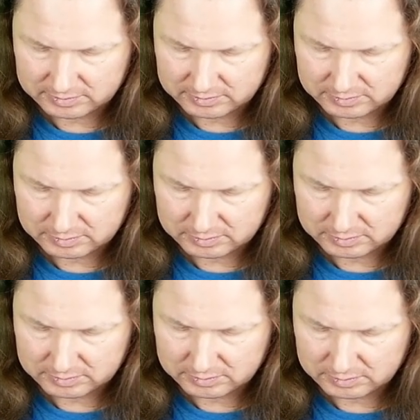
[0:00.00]

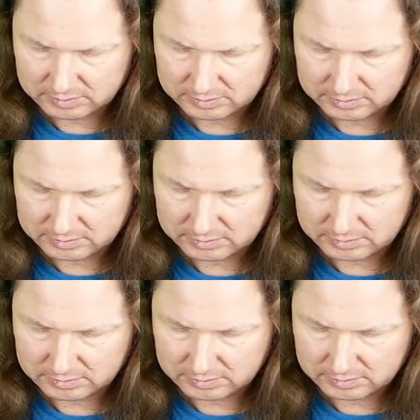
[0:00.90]

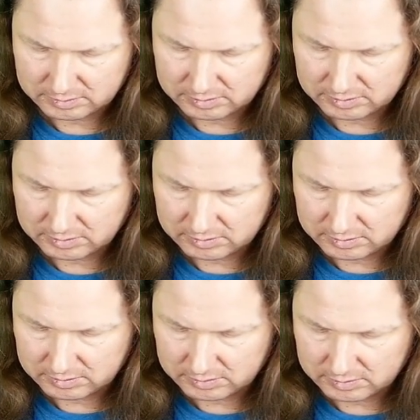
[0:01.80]

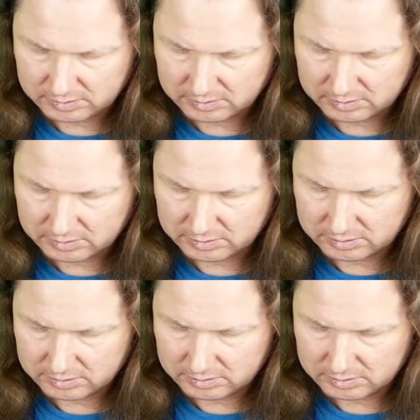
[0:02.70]
(no one is talking)